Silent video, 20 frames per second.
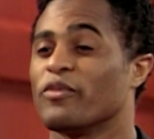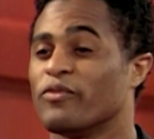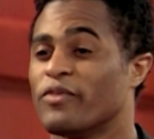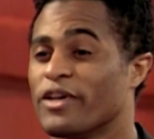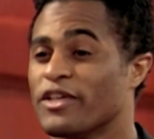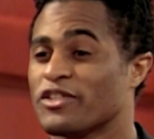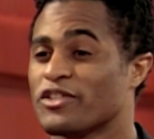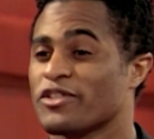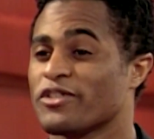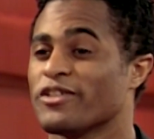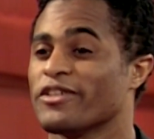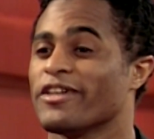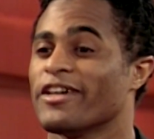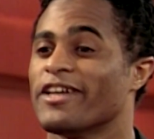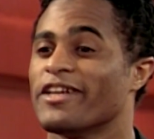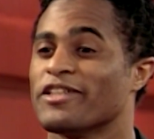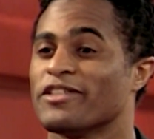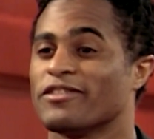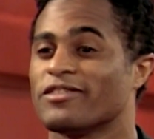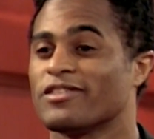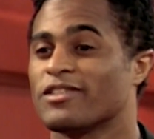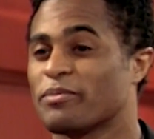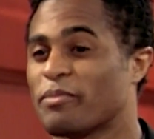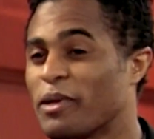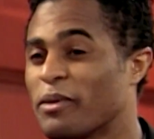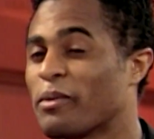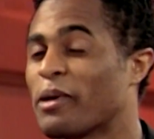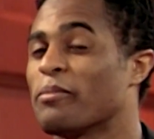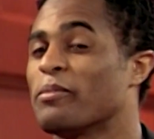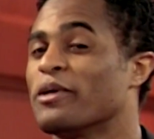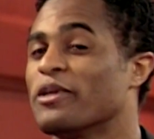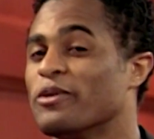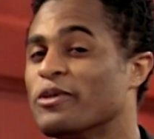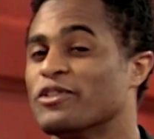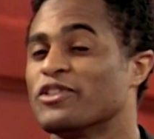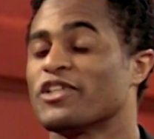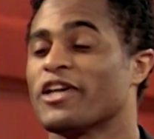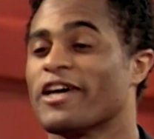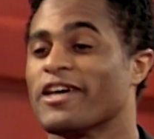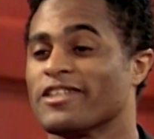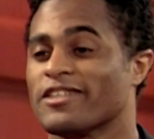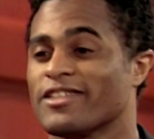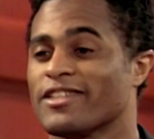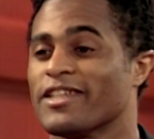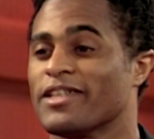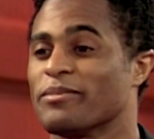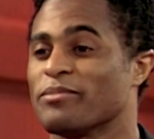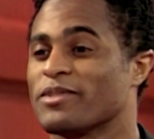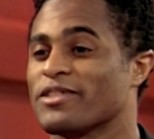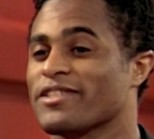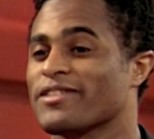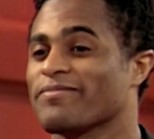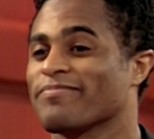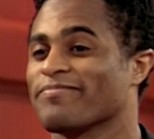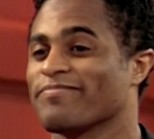adventure and spend my money on jazz tapes.